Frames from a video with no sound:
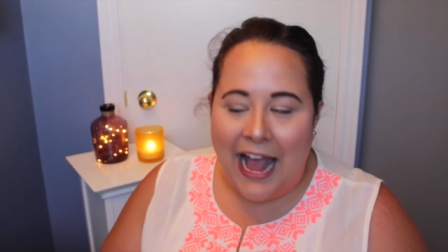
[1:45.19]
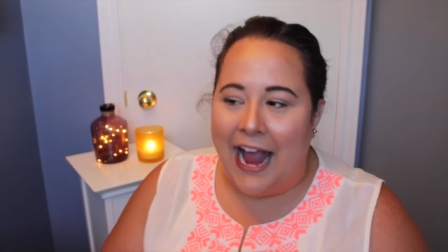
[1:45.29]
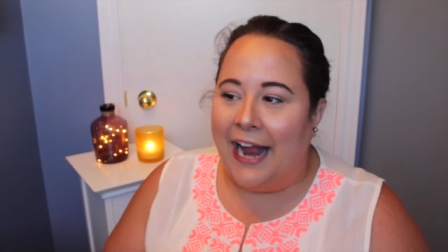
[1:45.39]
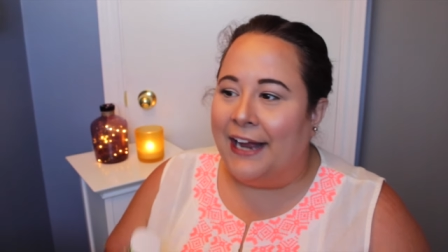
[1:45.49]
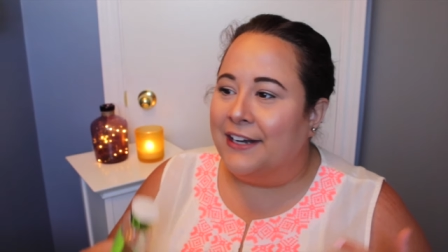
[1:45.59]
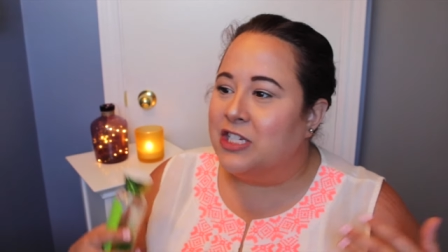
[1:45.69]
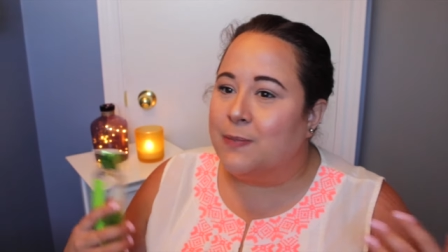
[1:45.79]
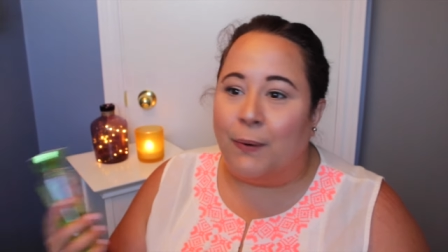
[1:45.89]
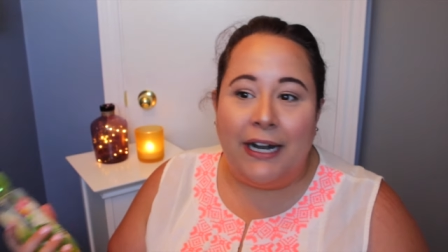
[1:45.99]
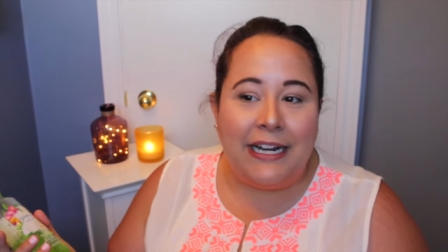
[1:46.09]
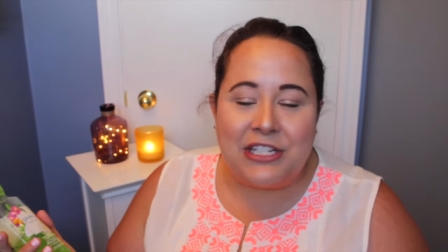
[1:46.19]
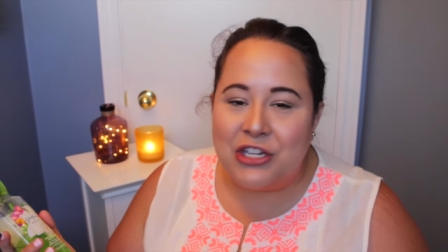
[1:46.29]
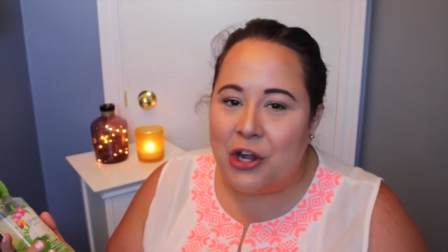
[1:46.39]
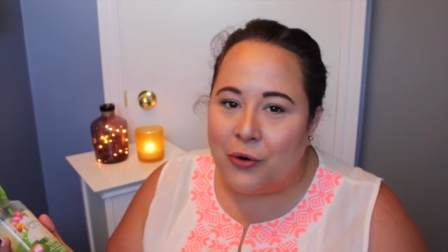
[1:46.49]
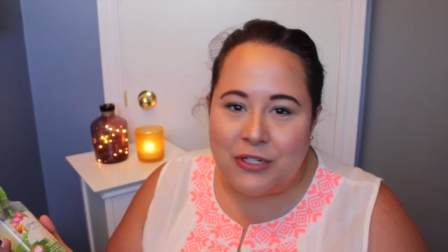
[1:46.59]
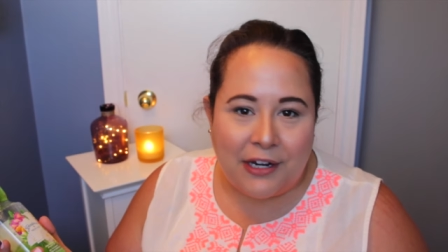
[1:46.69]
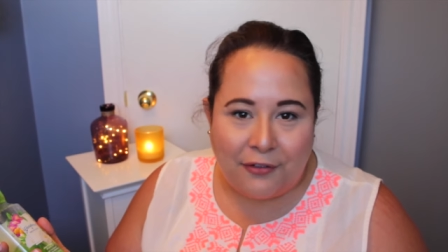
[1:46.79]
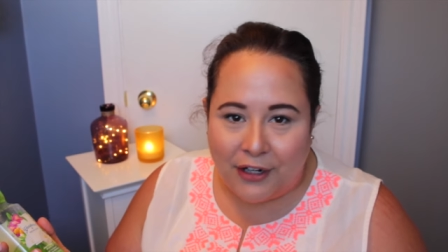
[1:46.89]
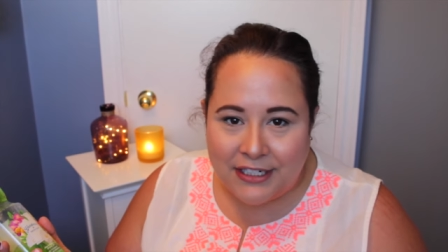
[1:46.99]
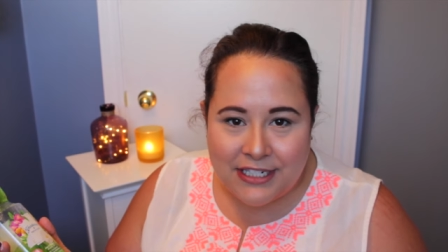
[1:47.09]
And spring is no
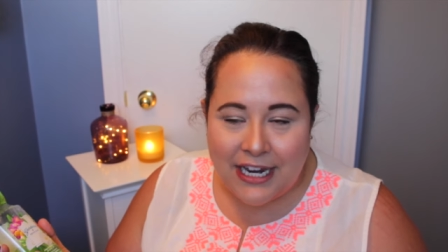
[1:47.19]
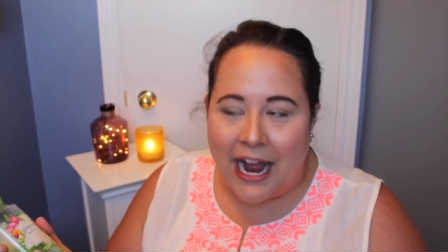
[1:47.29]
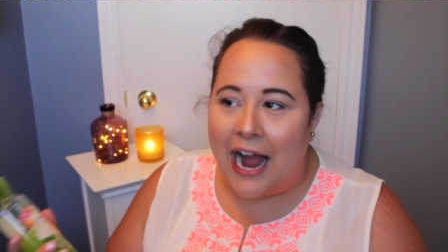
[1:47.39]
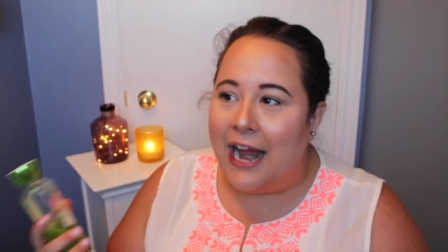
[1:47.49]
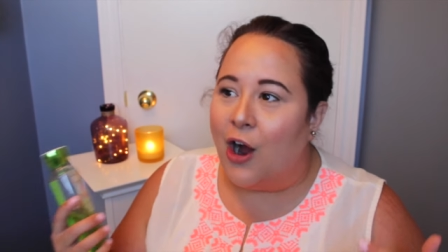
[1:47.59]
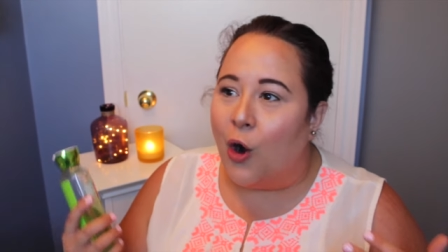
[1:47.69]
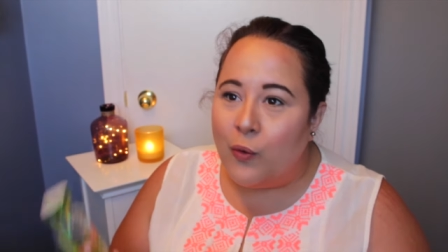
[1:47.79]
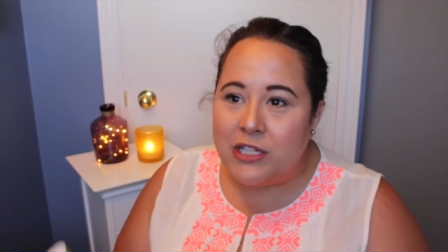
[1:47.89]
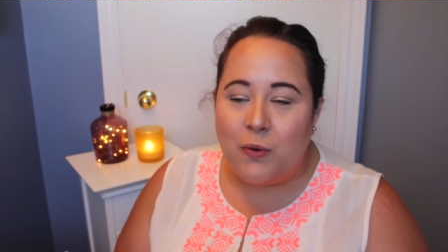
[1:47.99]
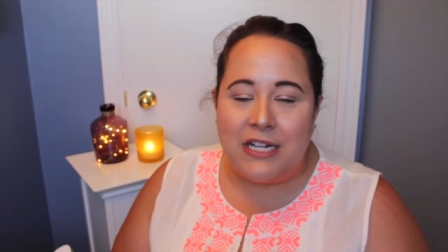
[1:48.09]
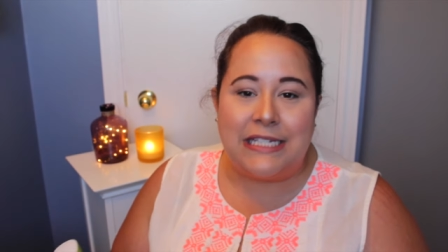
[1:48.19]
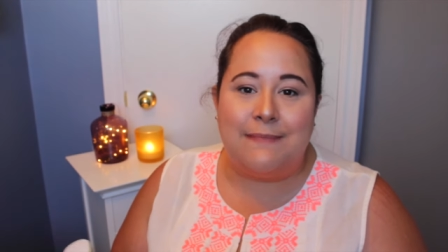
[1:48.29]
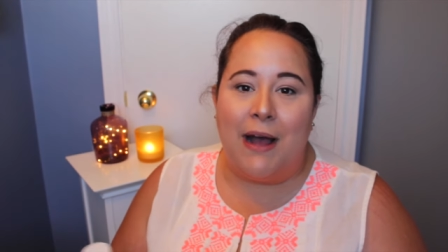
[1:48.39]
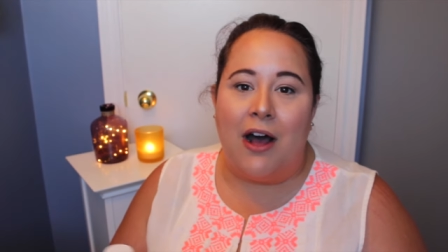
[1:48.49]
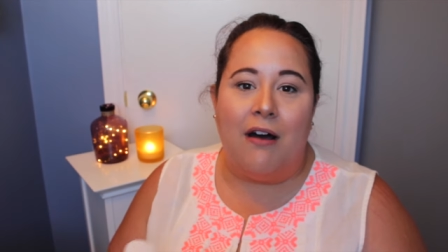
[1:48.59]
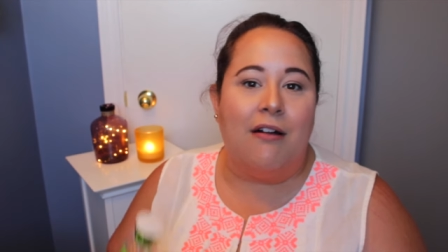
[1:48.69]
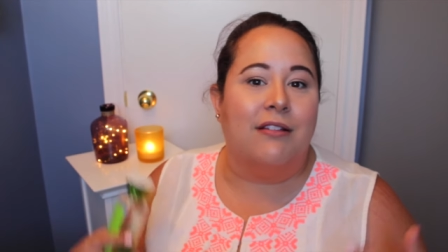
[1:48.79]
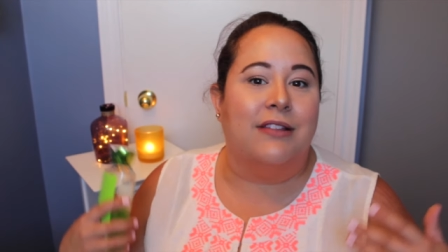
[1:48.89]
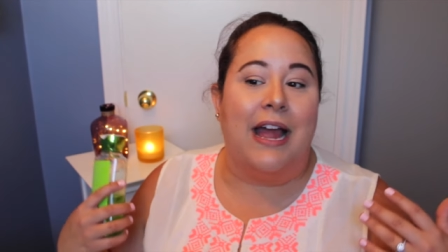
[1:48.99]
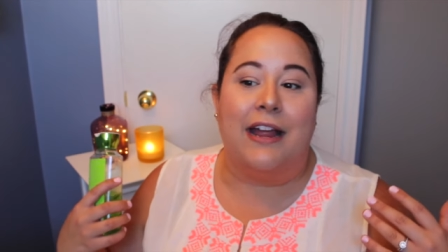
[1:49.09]
different. I always want to
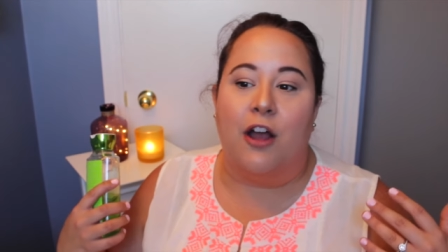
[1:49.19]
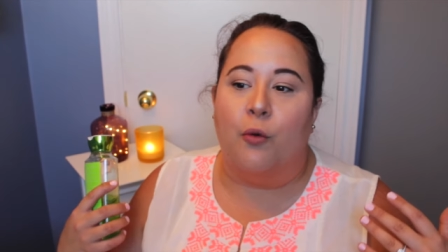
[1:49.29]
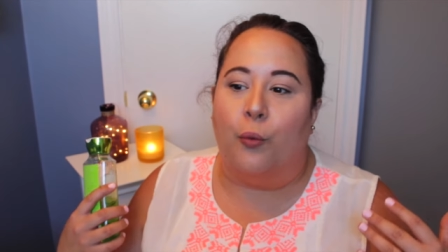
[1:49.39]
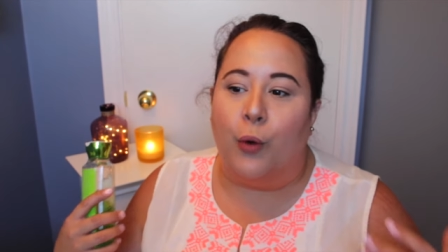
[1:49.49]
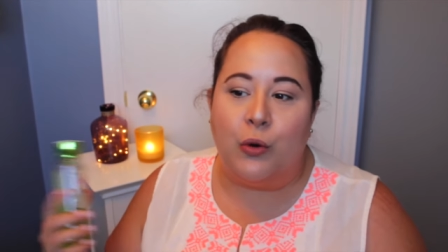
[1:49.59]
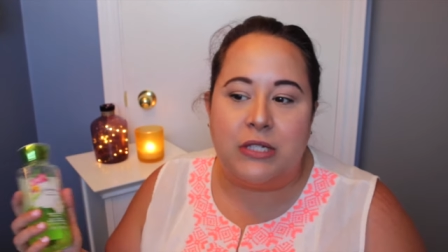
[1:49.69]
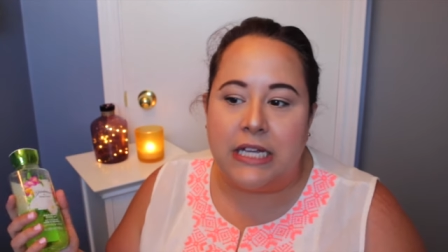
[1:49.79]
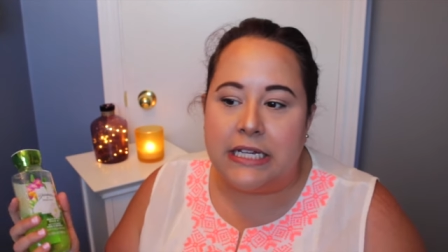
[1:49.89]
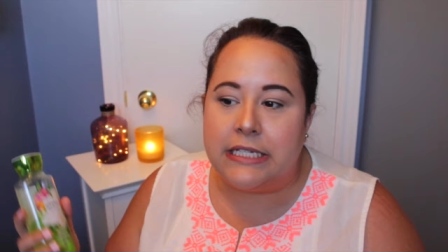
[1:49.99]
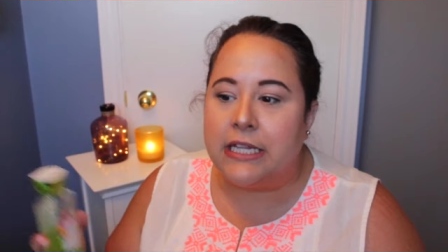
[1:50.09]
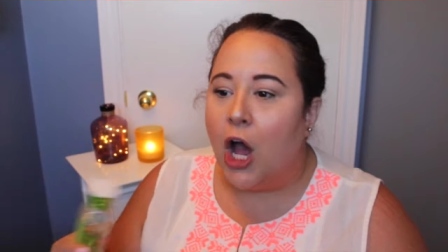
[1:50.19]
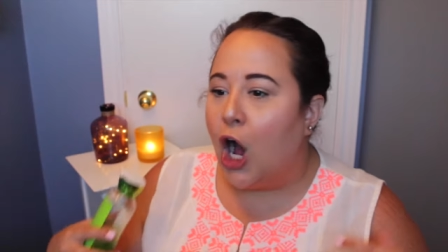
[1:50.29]
smell like roses,